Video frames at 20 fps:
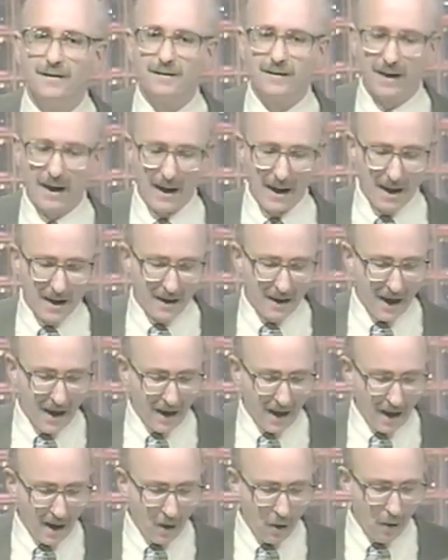Okay, and,
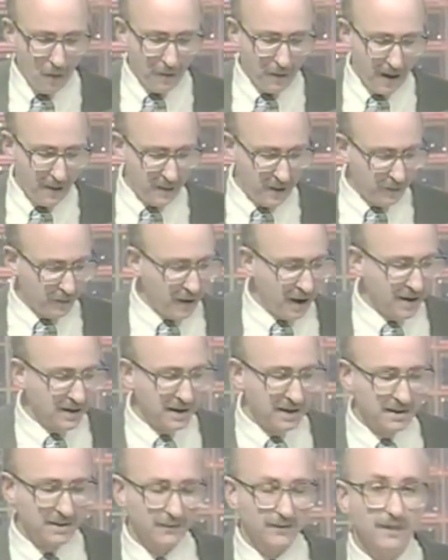and I hope I'm in
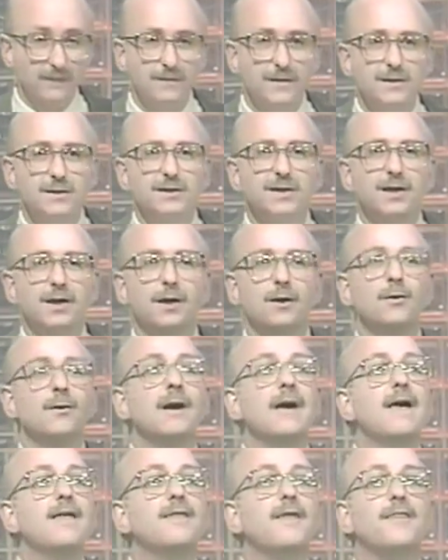process of convincing you
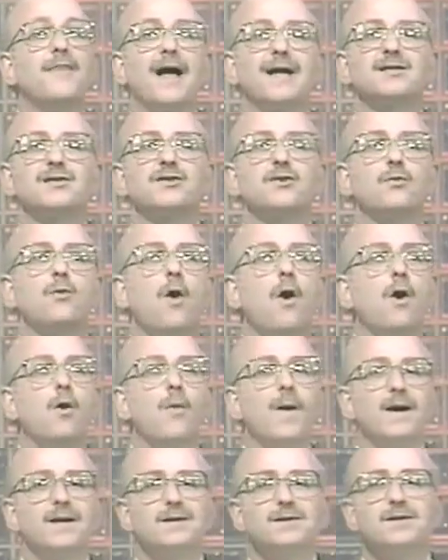that that's the wrong
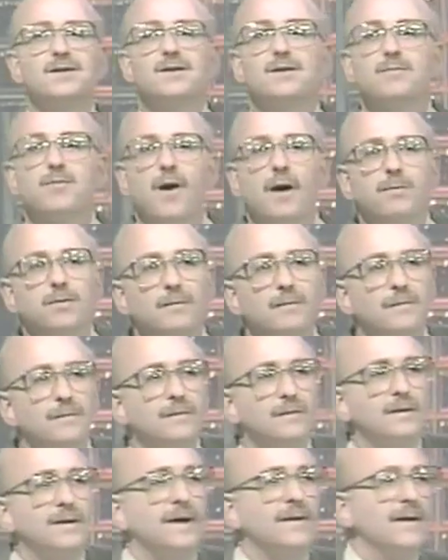way to see the problem.
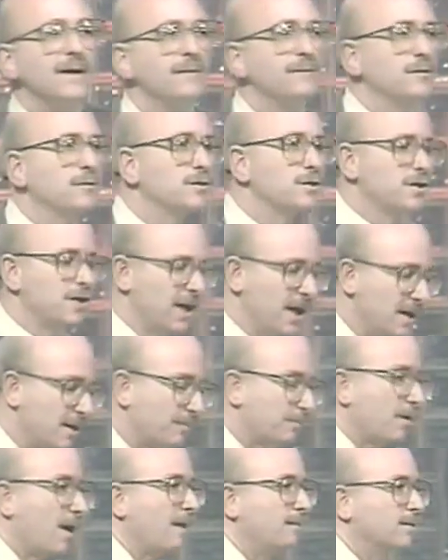Okay, that if you see the
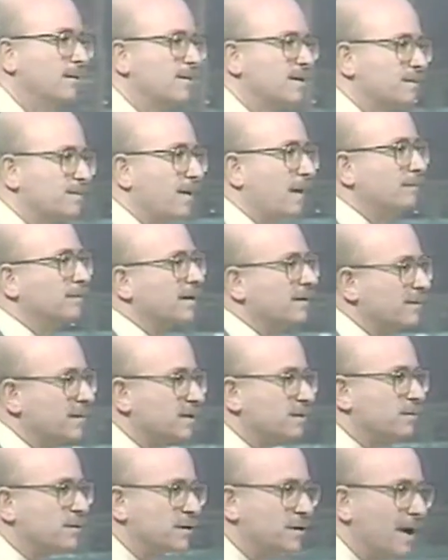problem as public
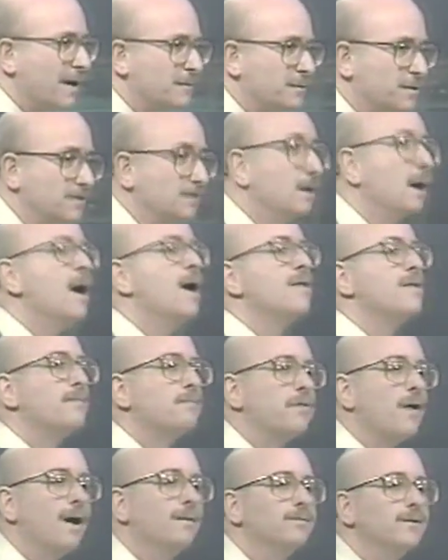misperception, the
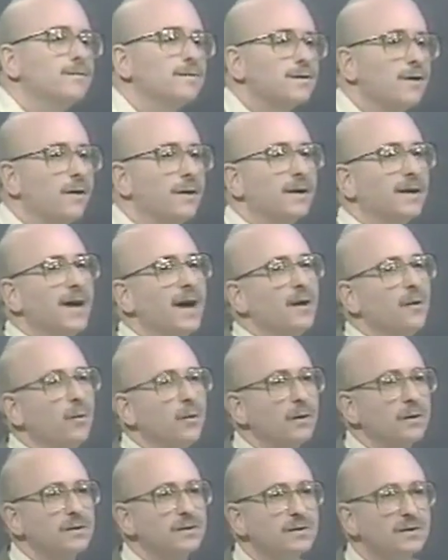problem's going to get
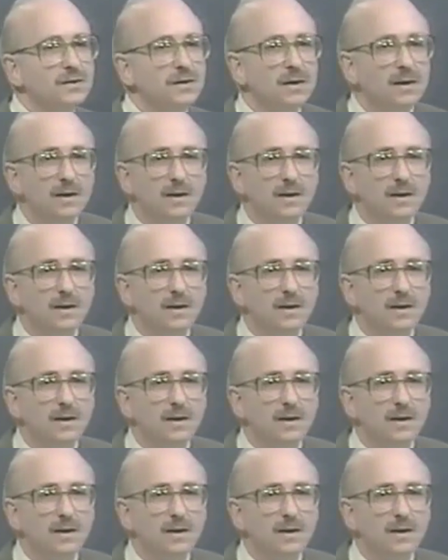worse.